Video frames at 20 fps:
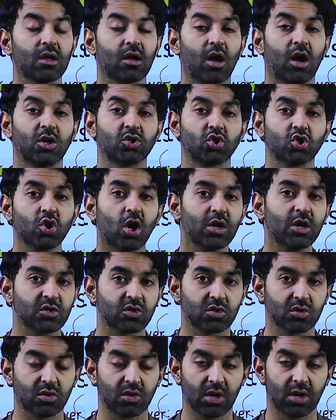a short
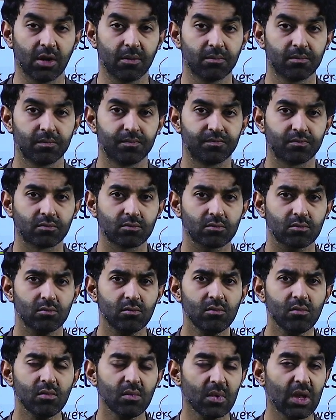story,
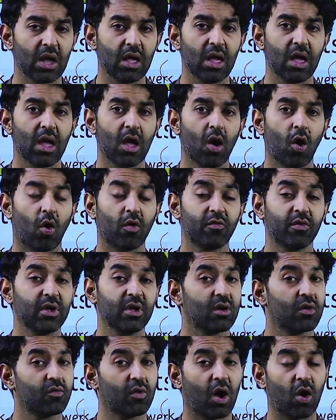
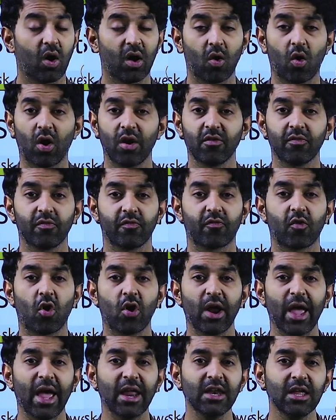or for
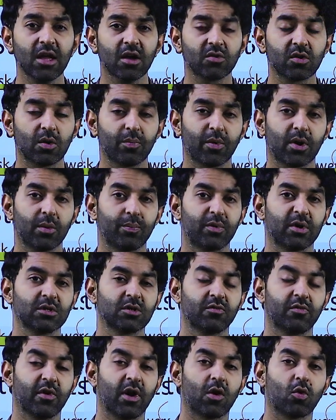any other purpose, if
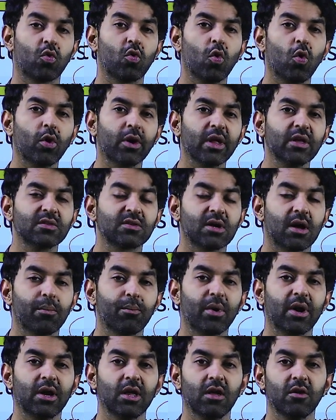we are quoting
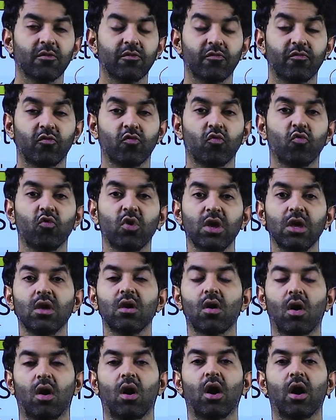somebody, if we
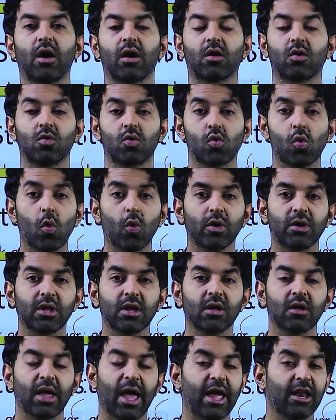are
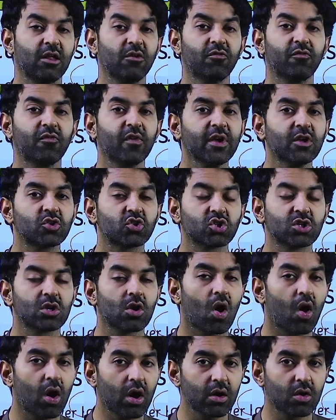quoting any fiction
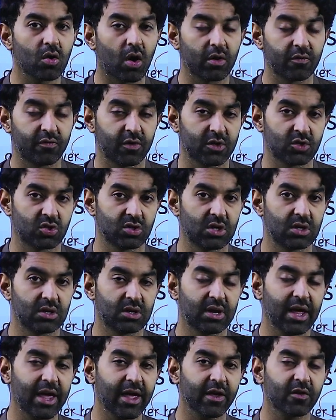or non-fictional
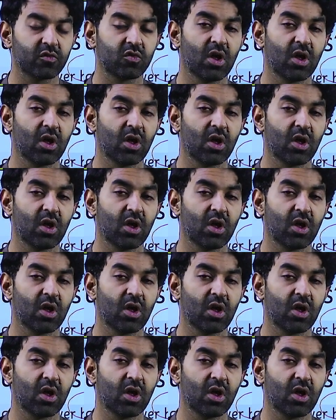text,